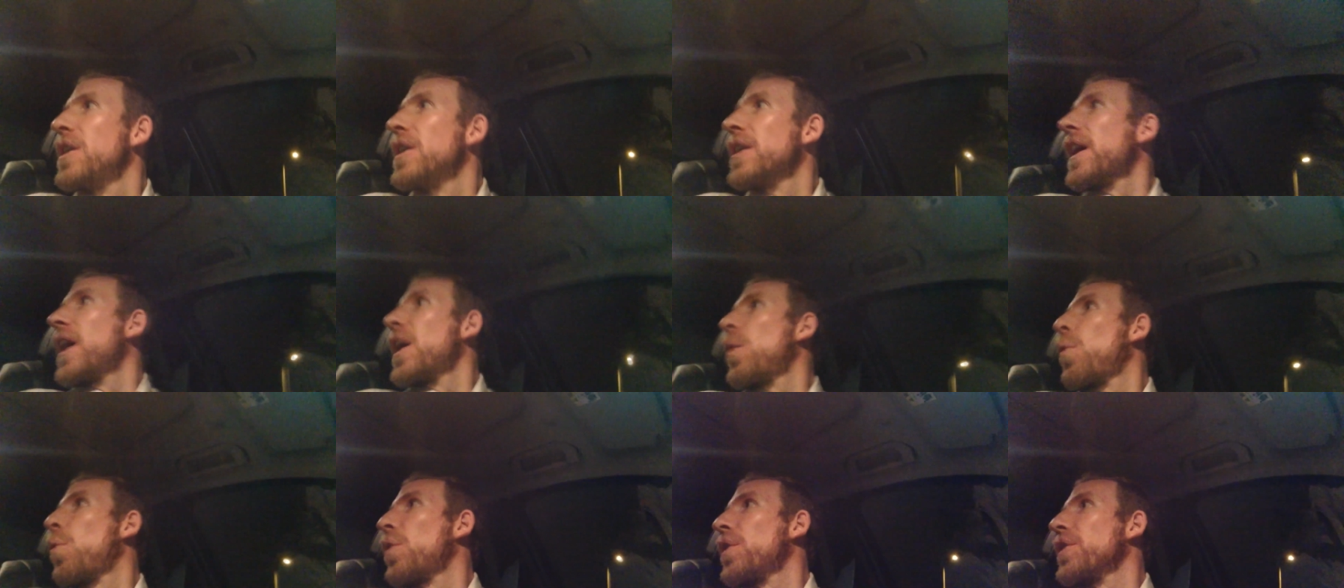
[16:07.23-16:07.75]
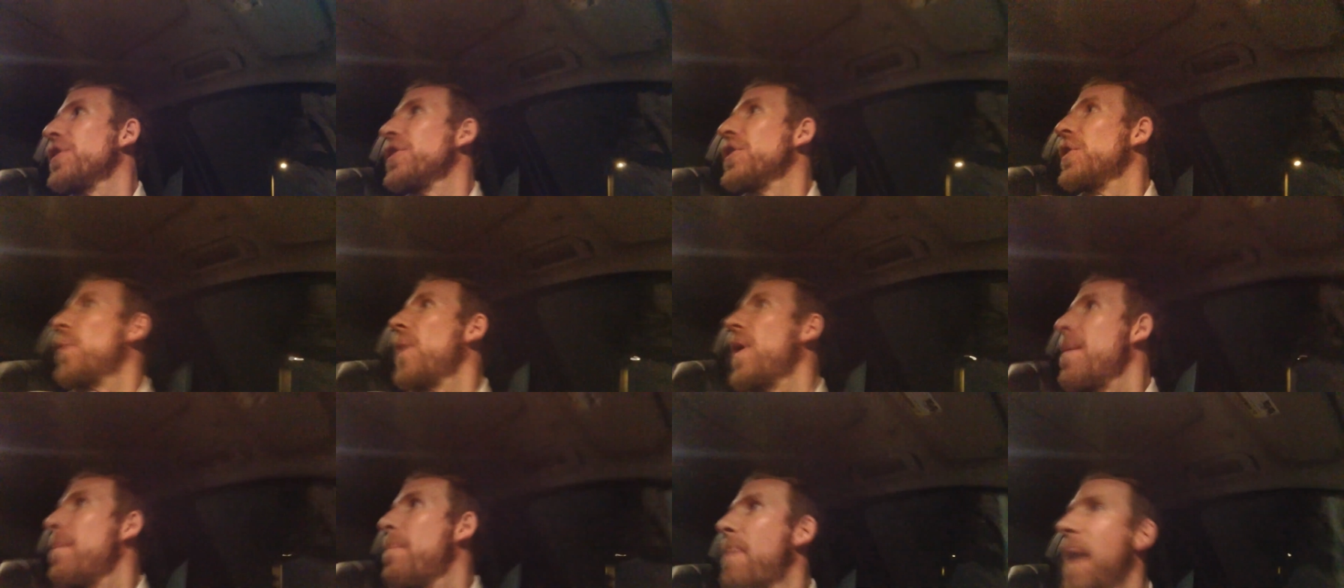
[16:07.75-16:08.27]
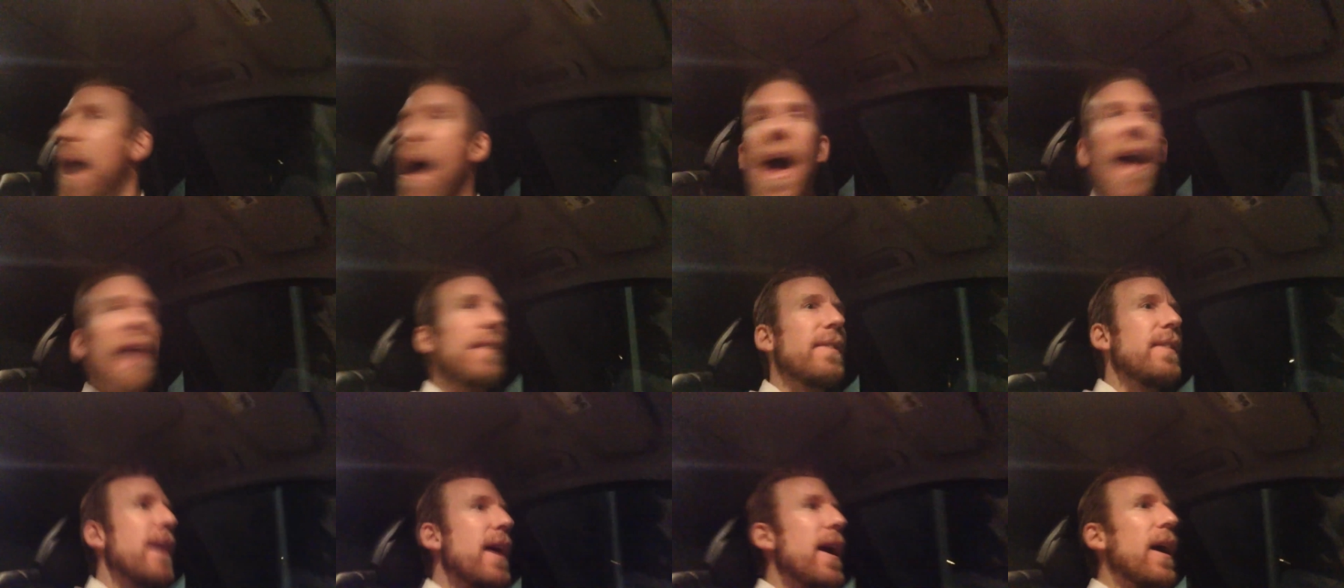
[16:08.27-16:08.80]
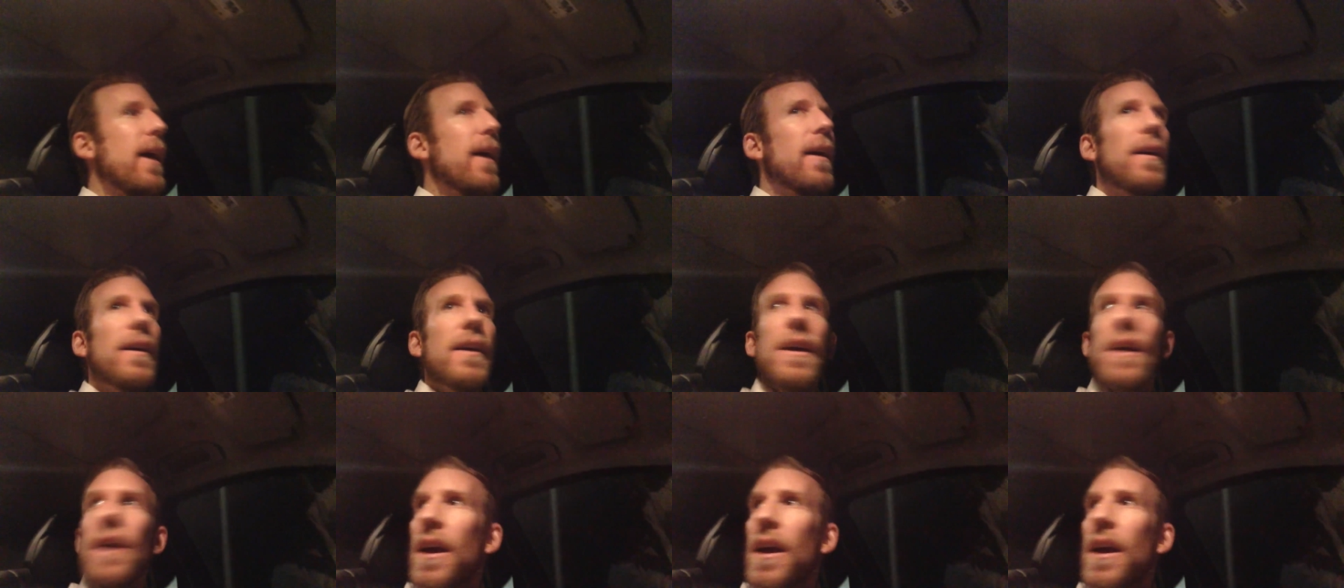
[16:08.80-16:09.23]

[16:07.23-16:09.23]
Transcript: Kind of work your way back there.